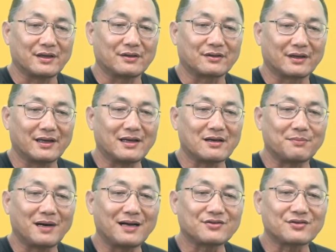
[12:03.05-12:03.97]
Okay,
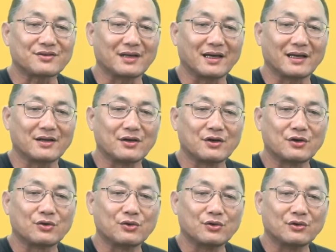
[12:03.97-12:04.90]
apostle said,
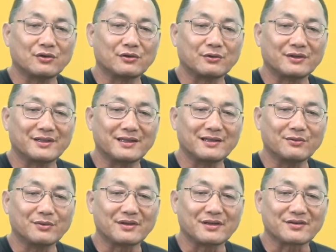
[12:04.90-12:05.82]
"Who will deal
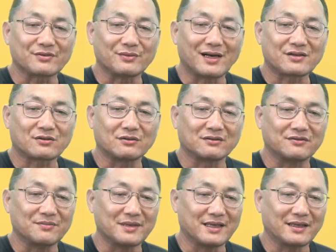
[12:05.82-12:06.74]
with this rascal for
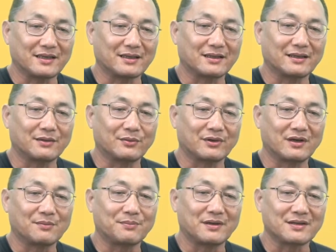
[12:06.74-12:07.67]
me?"
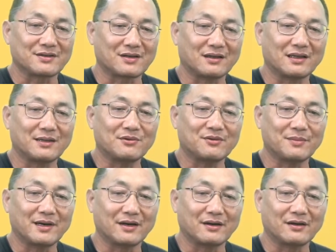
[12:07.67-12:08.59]
Whereupon Salim
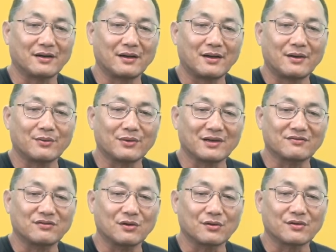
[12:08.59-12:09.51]
Umayyah went
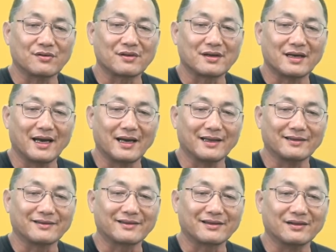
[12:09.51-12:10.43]
forth
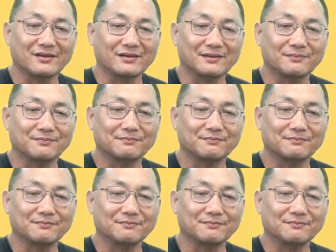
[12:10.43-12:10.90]
and killed him.